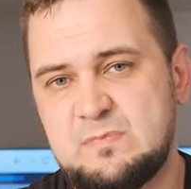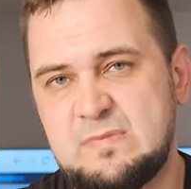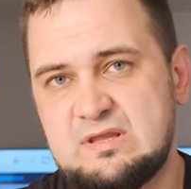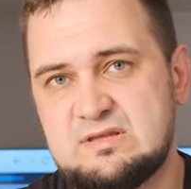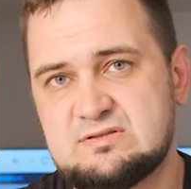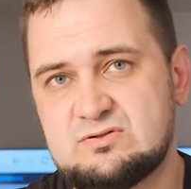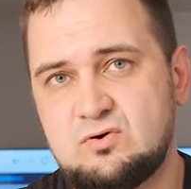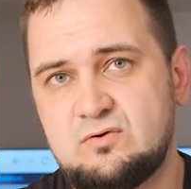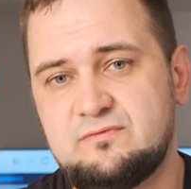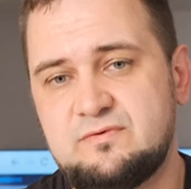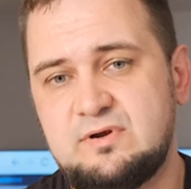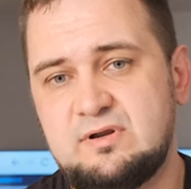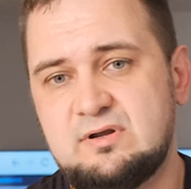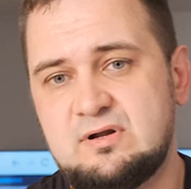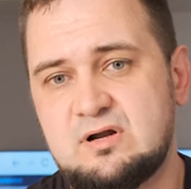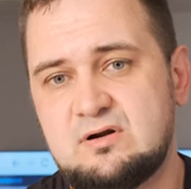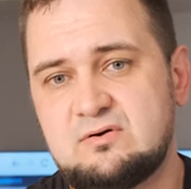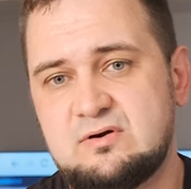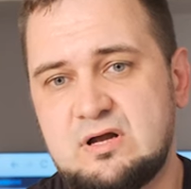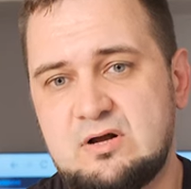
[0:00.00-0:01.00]
is offering
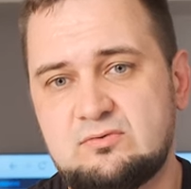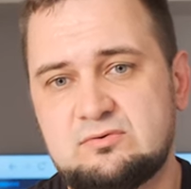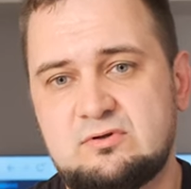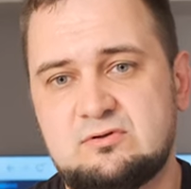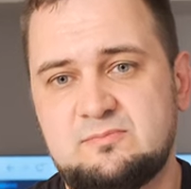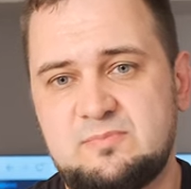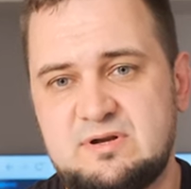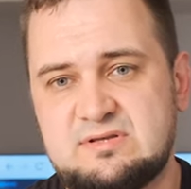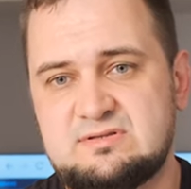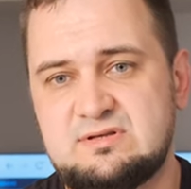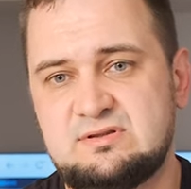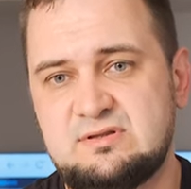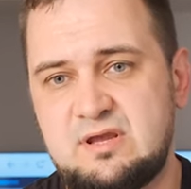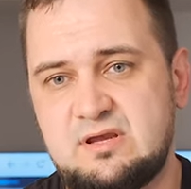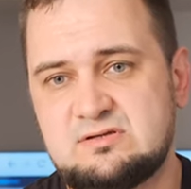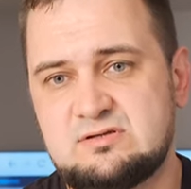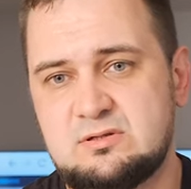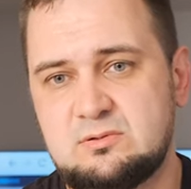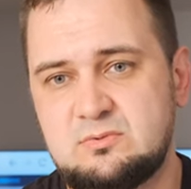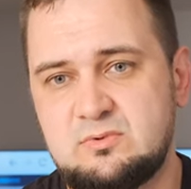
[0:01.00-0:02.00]
a rounded
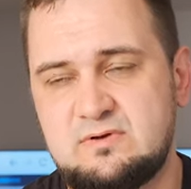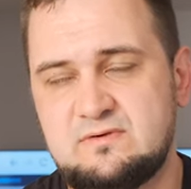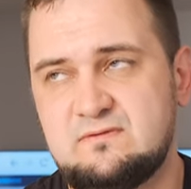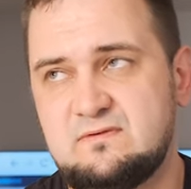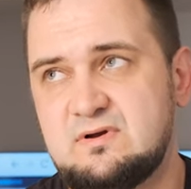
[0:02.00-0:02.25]
presentation with